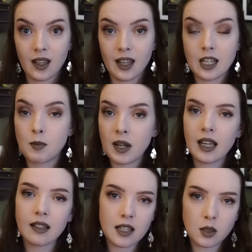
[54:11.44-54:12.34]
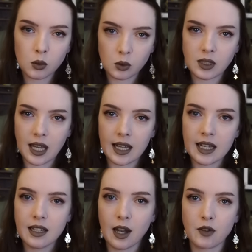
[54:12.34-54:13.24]
it's been like this all
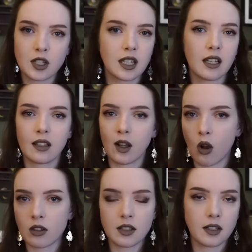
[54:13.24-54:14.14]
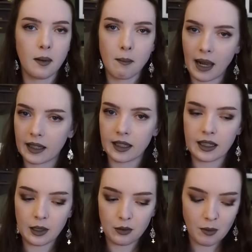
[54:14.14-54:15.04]
day of just like the constant
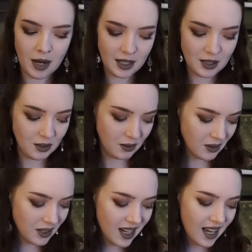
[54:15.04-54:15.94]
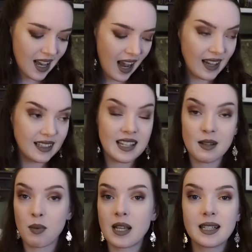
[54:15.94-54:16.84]
banging from next door, and there's
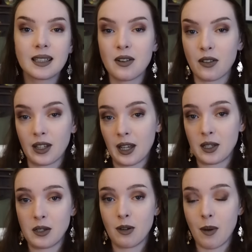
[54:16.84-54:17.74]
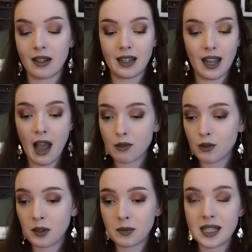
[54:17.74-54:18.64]
basically nothing I can do about it. I have to
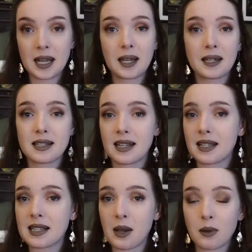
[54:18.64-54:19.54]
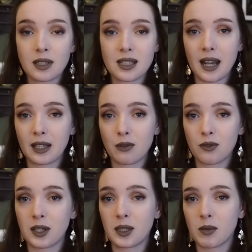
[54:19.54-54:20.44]
film today. Today is the only day I can
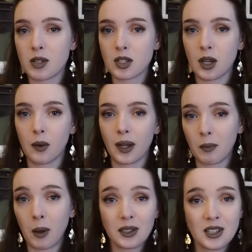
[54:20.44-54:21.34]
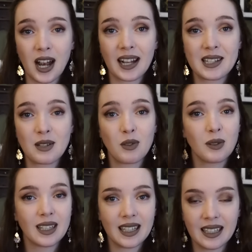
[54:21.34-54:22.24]
film, so I apologise if you
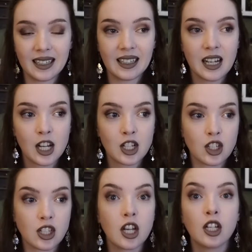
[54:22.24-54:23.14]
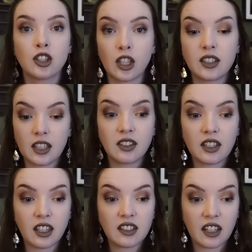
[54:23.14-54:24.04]
can hear just ding ding ding
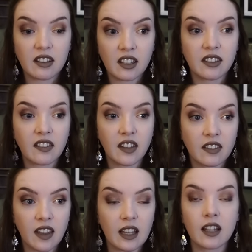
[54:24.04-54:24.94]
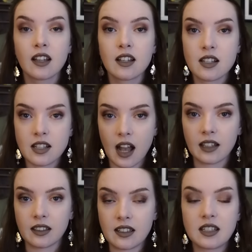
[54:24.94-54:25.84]
ding ding ding ding ding ding
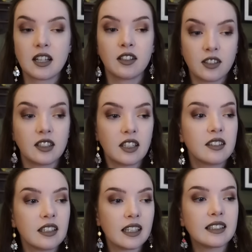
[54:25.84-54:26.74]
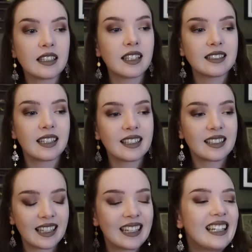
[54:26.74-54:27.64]
silence. Ding ding ding ding ding ding ding ding
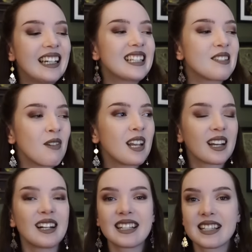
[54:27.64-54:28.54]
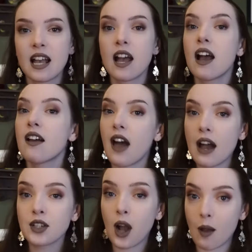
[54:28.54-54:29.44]
ding. It's because they're
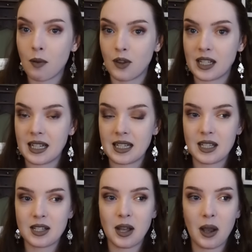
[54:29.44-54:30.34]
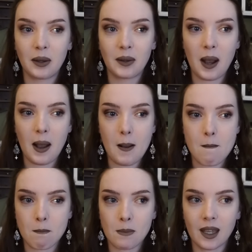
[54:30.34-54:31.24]
having carpet fitted, so
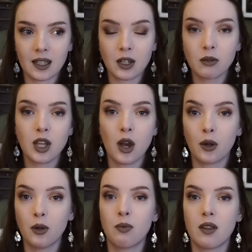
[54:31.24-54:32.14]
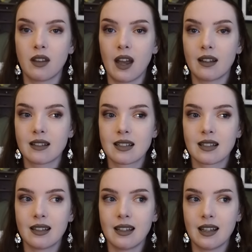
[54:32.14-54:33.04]
I can only hope that
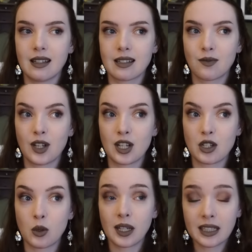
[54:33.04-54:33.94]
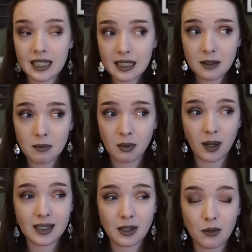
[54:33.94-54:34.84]
it's finished quickly.
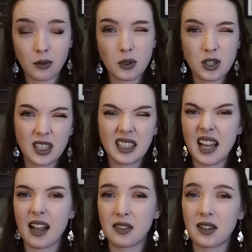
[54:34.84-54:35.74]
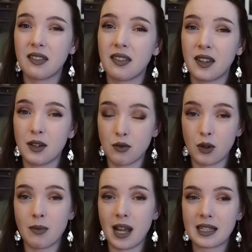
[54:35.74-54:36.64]
But unfortunately, I think the
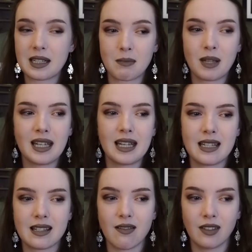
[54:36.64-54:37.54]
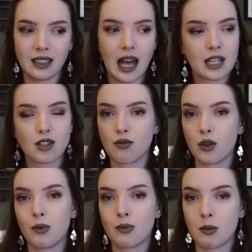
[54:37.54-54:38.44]
room next to me is the last
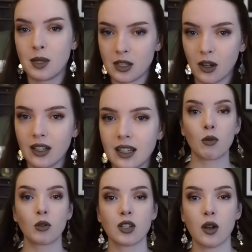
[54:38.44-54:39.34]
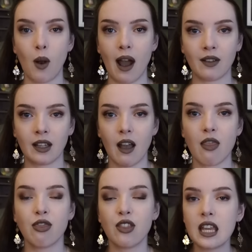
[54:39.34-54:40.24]
room to be done. I'm also wearing
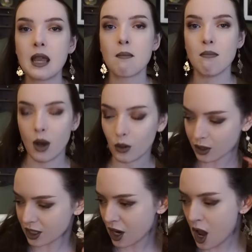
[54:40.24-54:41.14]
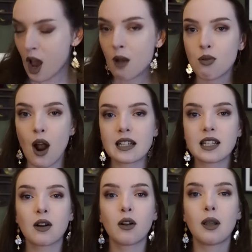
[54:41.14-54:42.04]
the most
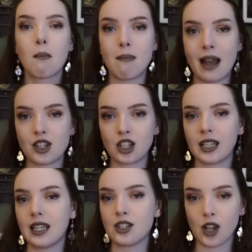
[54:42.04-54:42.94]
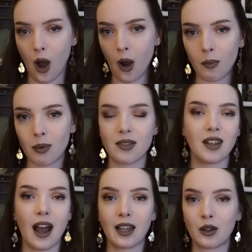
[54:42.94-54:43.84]
practical magic-y top that
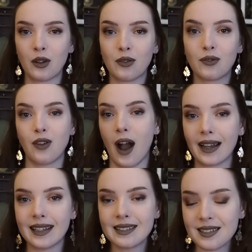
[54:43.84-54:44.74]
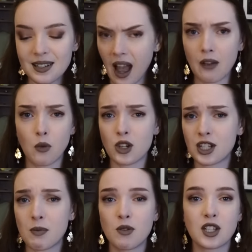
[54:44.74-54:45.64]
I could find. I've watched
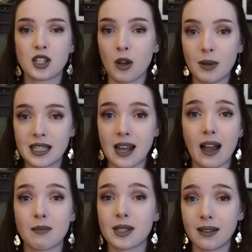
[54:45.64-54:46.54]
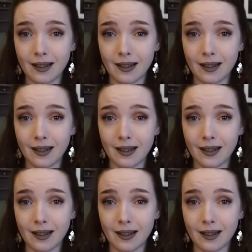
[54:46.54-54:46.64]
this movie so many times.